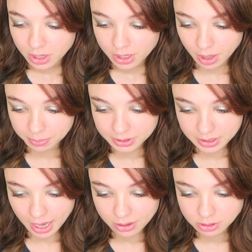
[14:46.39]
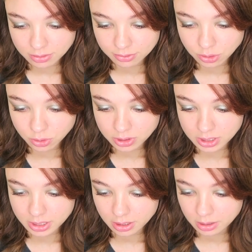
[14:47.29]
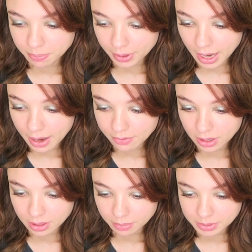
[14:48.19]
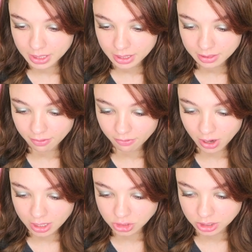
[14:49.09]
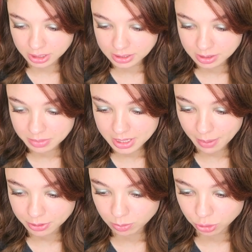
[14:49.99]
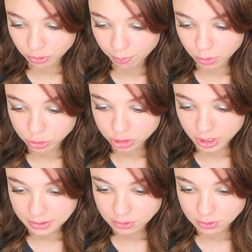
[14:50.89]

I'm trying to do everything right. It's really important for me because last time